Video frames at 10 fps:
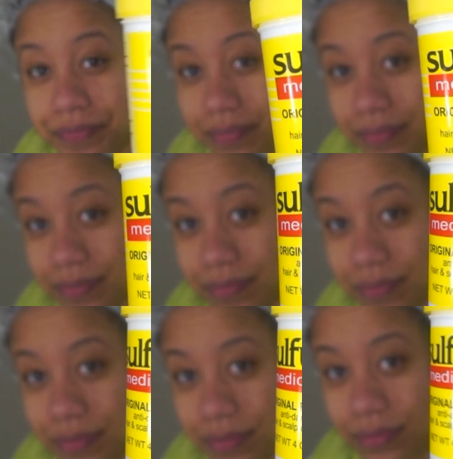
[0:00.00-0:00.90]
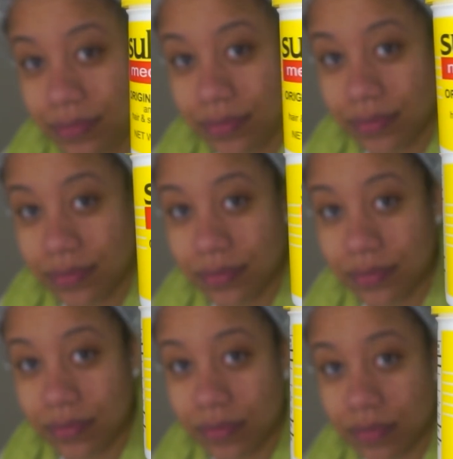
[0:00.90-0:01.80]
hair and scalp
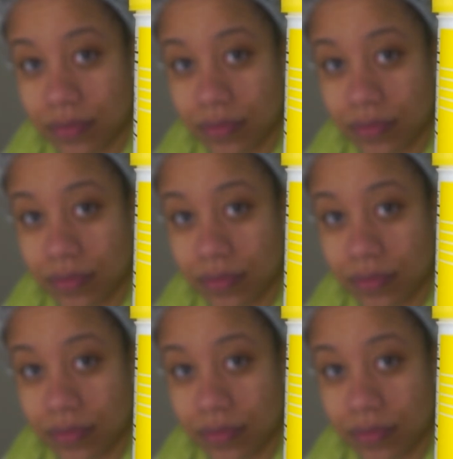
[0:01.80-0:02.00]
conditioner,